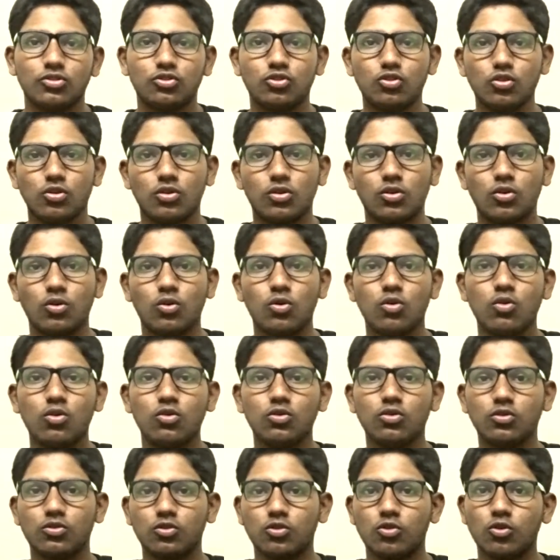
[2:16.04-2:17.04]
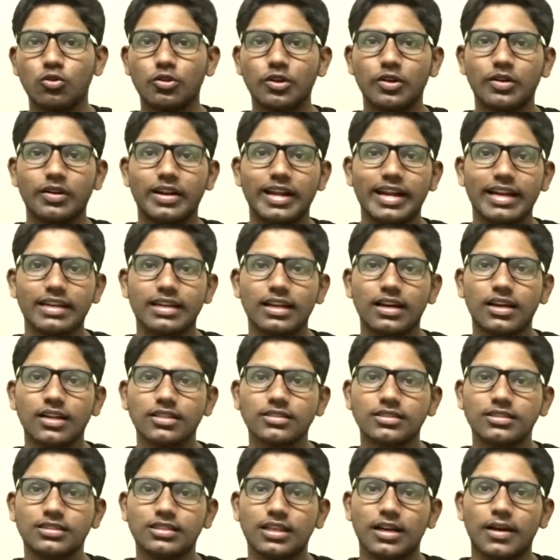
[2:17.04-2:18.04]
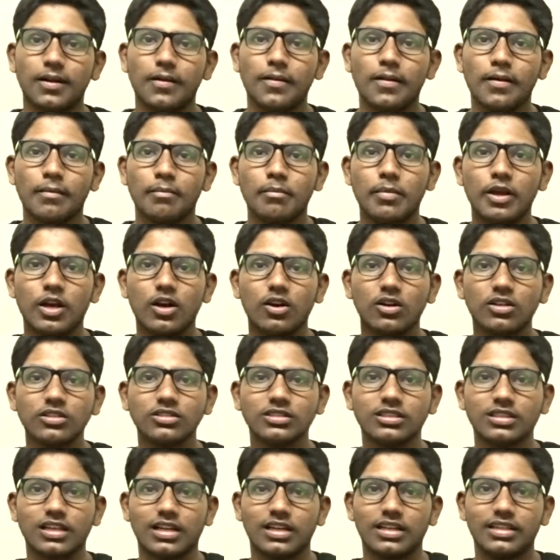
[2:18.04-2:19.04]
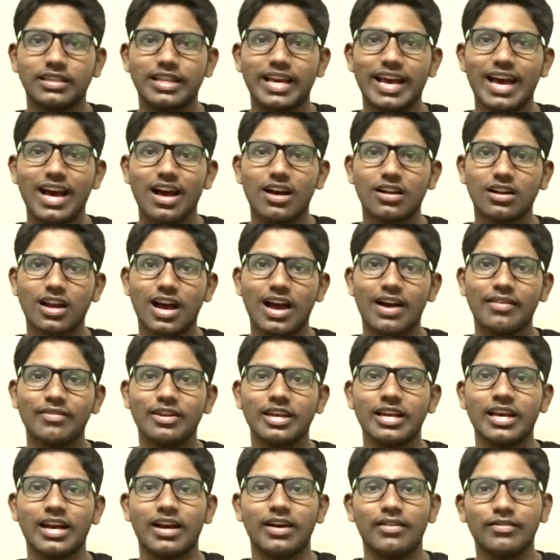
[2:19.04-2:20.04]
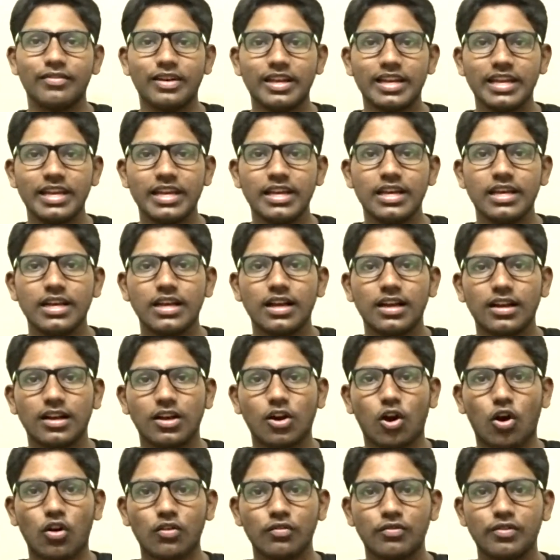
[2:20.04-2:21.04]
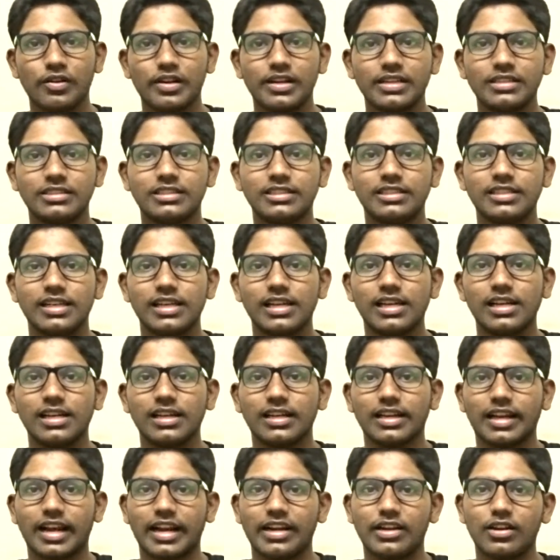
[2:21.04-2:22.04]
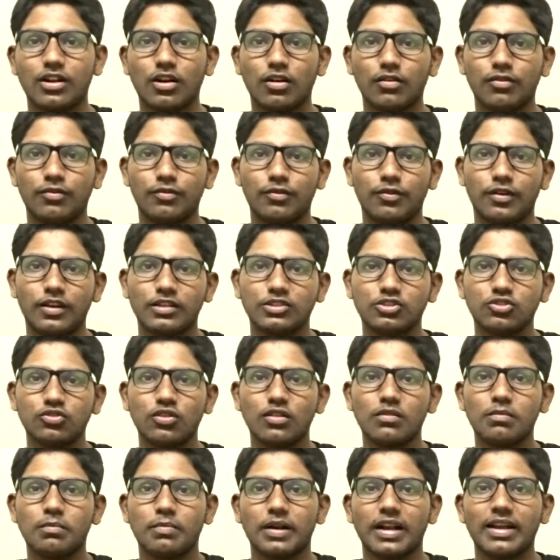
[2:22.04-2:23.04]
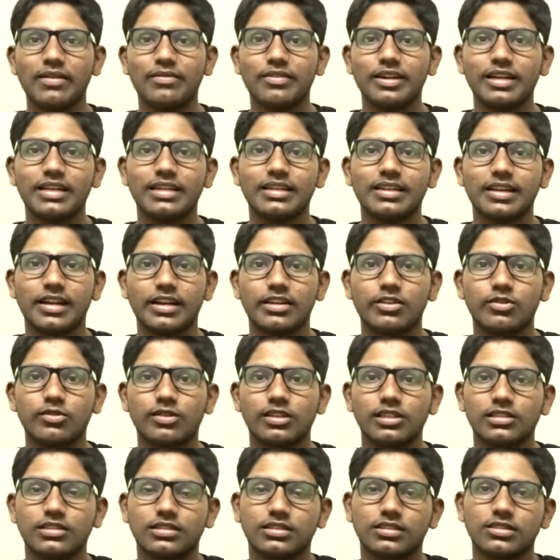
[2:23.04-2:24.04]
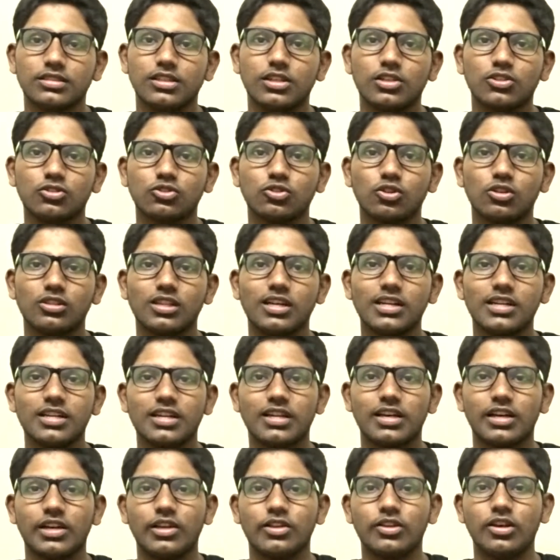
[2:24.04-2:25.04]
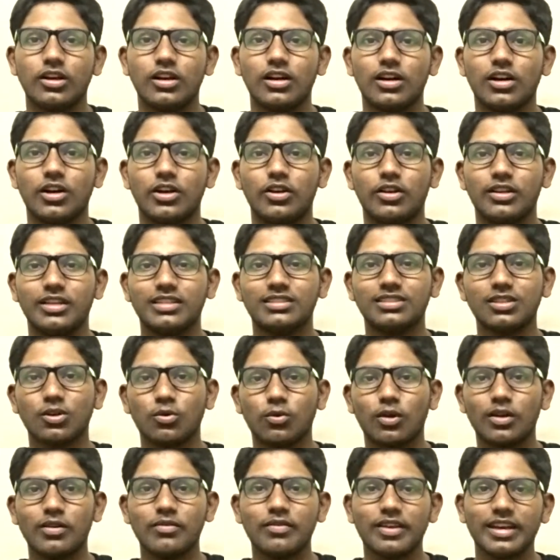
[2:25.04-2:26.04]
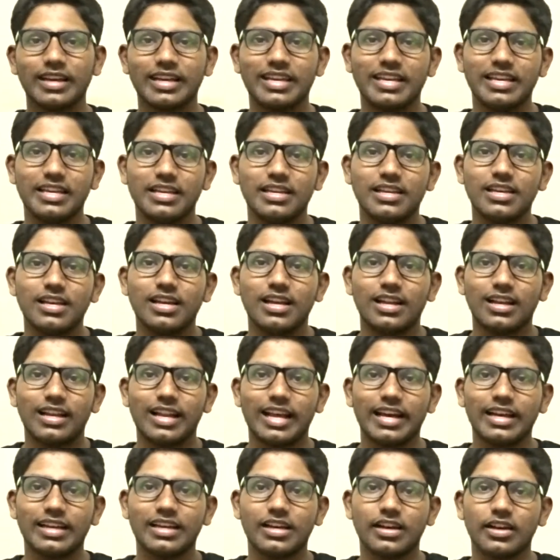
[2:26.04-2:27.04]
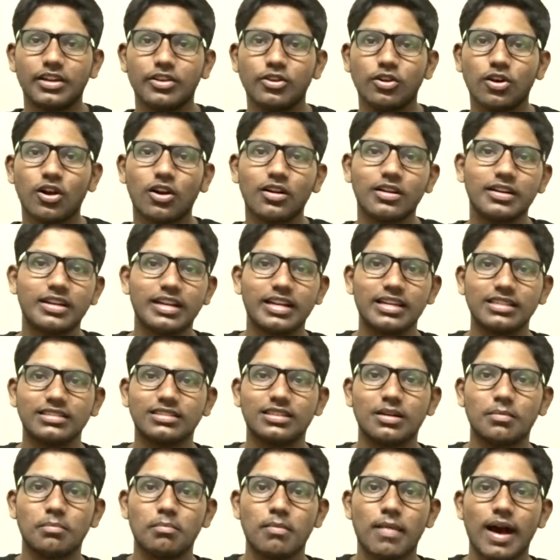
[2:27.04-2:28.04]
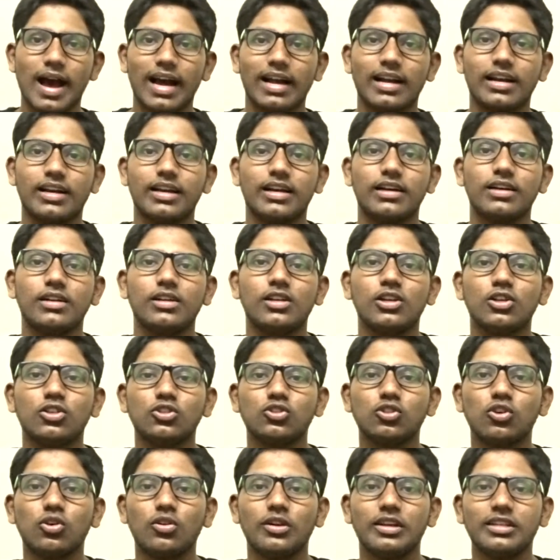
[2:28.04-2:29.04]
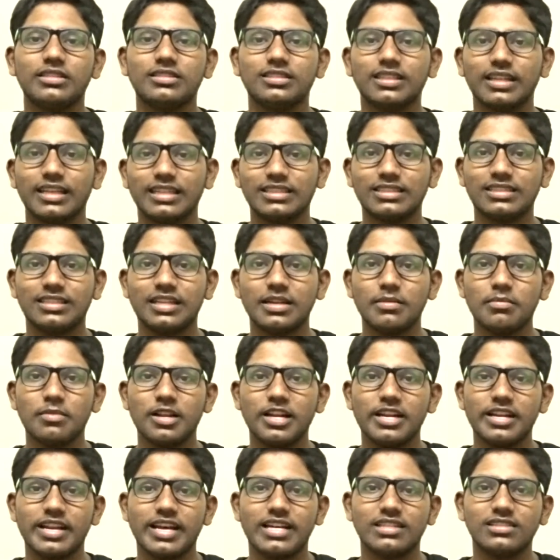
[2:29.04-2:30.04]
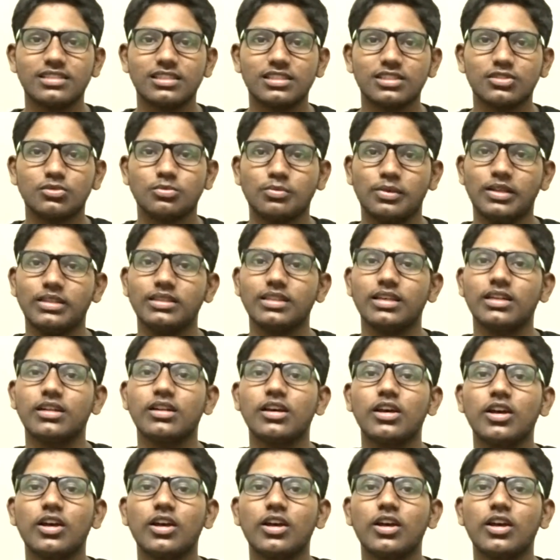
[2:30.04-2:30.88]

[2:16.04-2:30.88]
who took your data, because they are having a very confidential kind of virtual private networks, so that it's a one-way key, like you can't trace them back. So it's an extremely dangerous method.